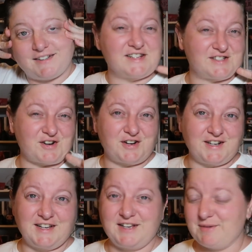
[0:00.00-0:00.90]
it's
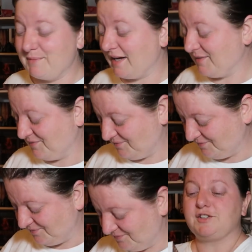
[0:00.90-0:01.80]
starting to hit me.
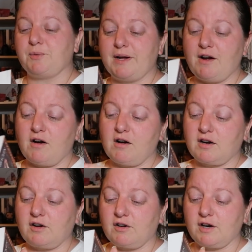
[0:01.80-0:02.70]
So we are
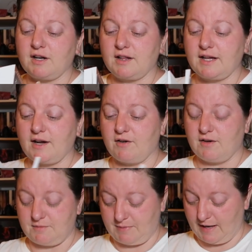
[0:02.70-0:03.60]
currently
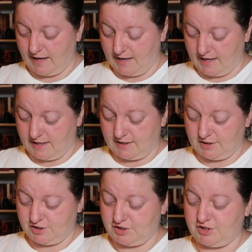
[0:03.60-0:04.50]
on
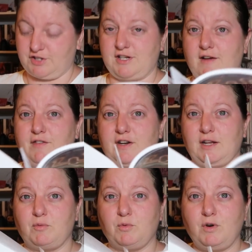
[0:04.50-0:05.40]
page
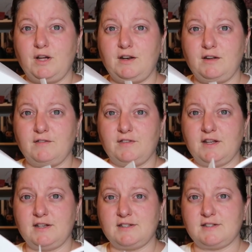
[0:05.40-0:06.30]
71 of
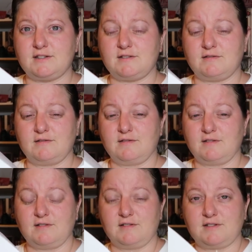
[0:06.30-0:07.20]
this.
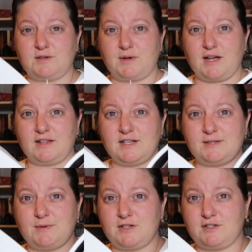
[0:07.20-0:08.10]
So we got
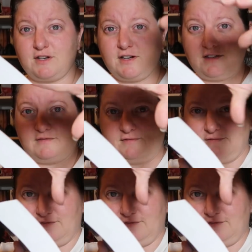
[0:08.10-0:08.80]
this much done,